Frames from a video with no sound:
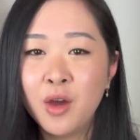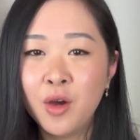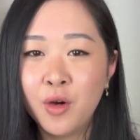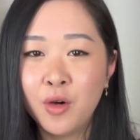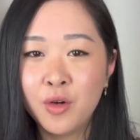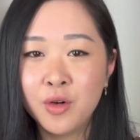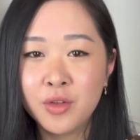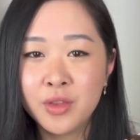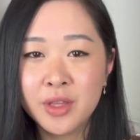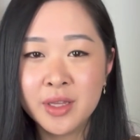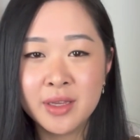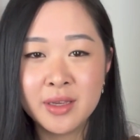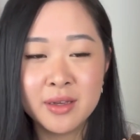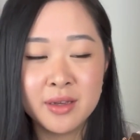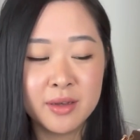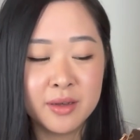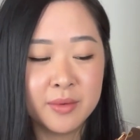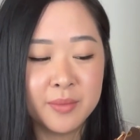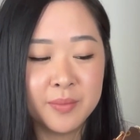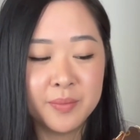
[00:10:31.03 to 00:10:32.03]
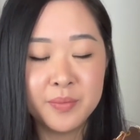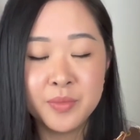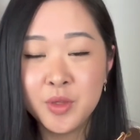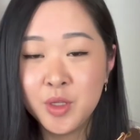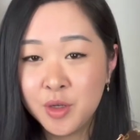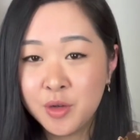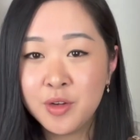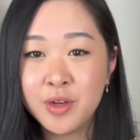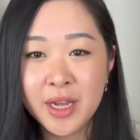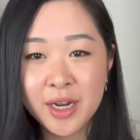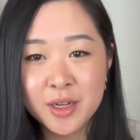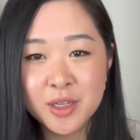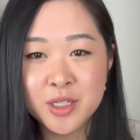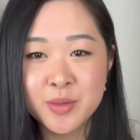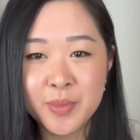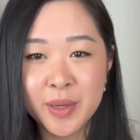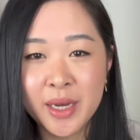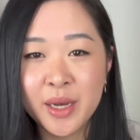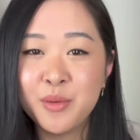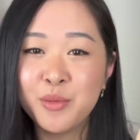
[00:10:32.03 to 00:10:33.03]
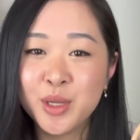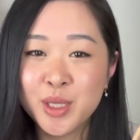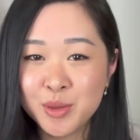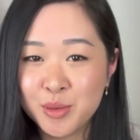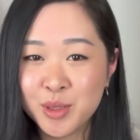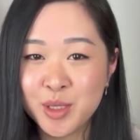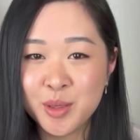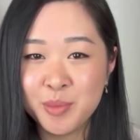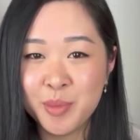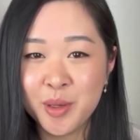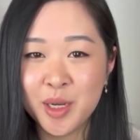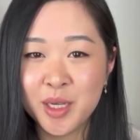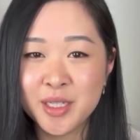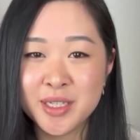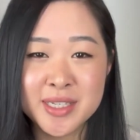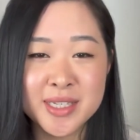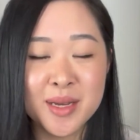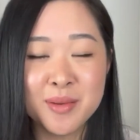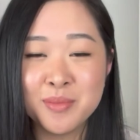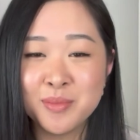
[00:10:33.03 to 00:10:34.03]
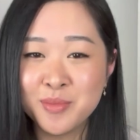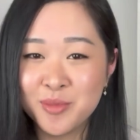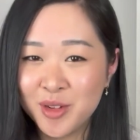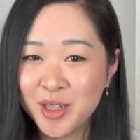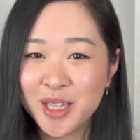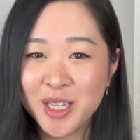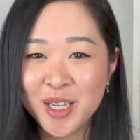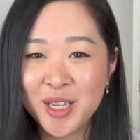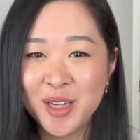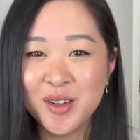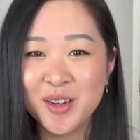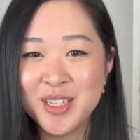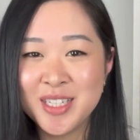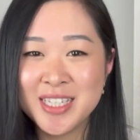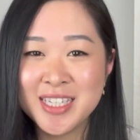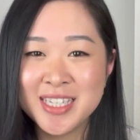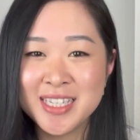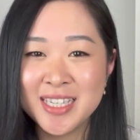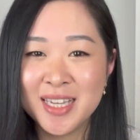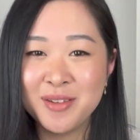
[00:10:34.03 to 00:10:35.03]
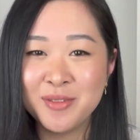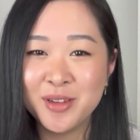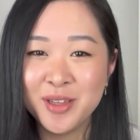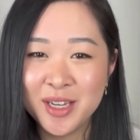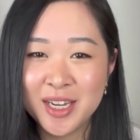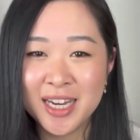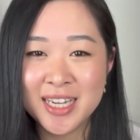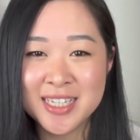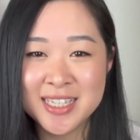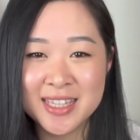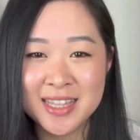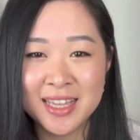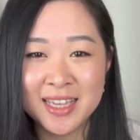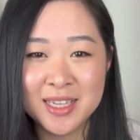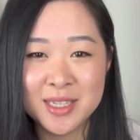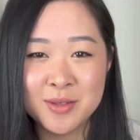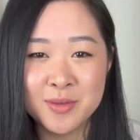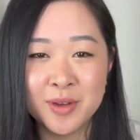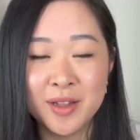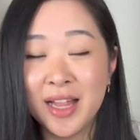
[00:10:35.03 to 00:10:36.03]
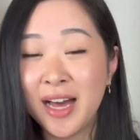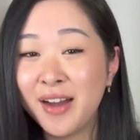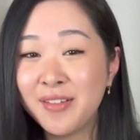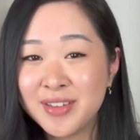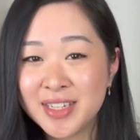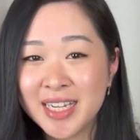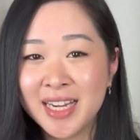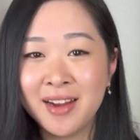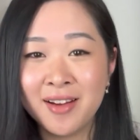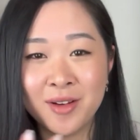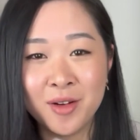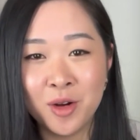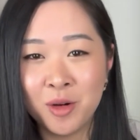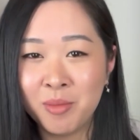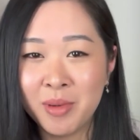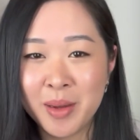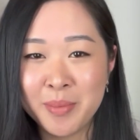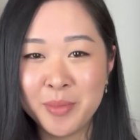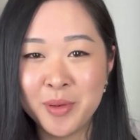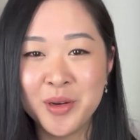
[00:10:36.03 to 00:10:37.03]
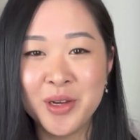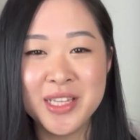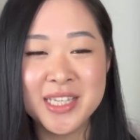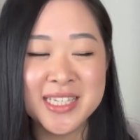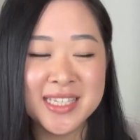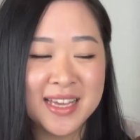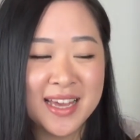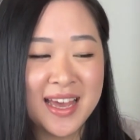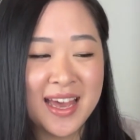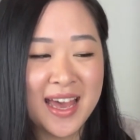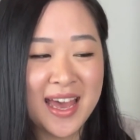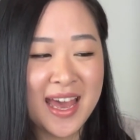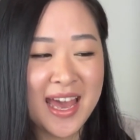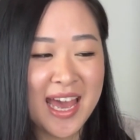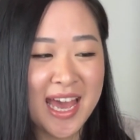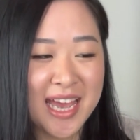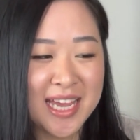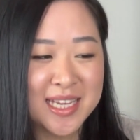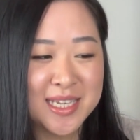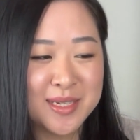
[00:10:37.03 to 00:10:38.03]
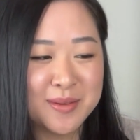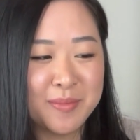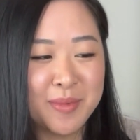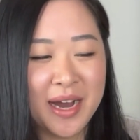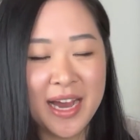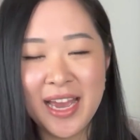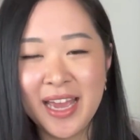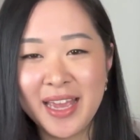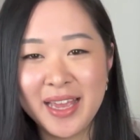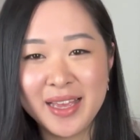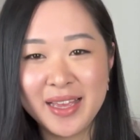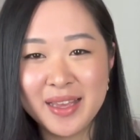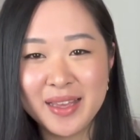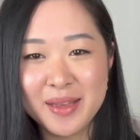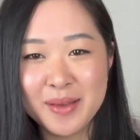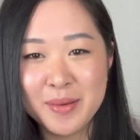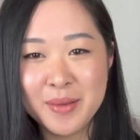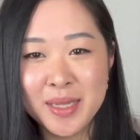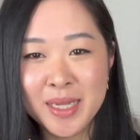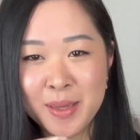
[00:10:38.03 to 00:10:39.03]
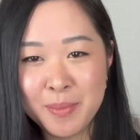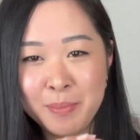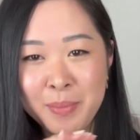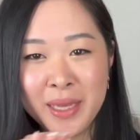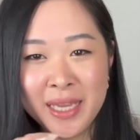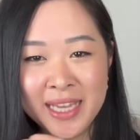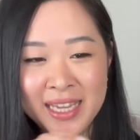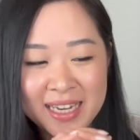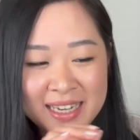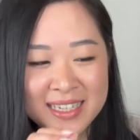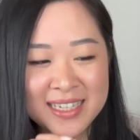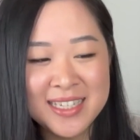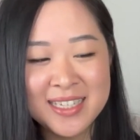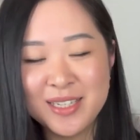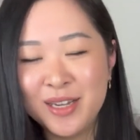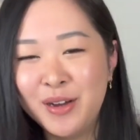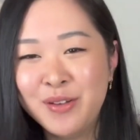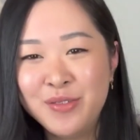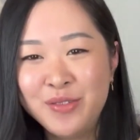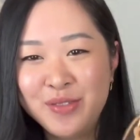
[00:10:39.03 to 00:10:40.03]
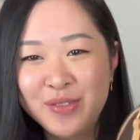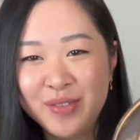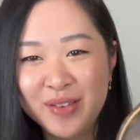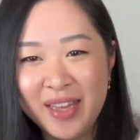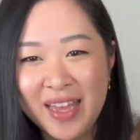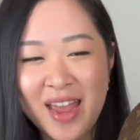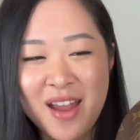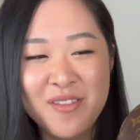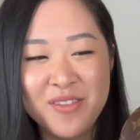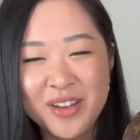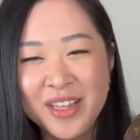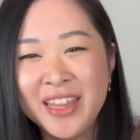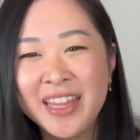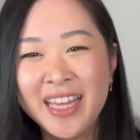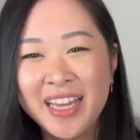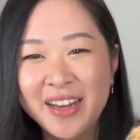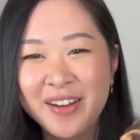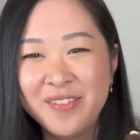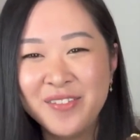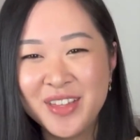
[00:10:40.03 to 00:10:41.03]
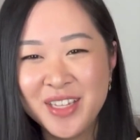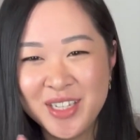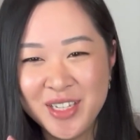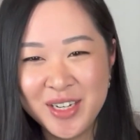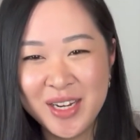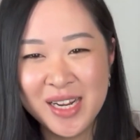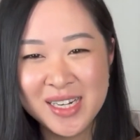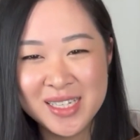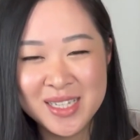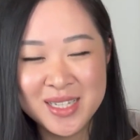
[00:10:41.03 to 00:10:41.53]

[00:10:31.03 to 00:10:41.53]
or the new Nano Speedy, which would you purchase? I'm really curious to see what you guys think as well after hearing all my points and my nitpickiness of everything of the new Nano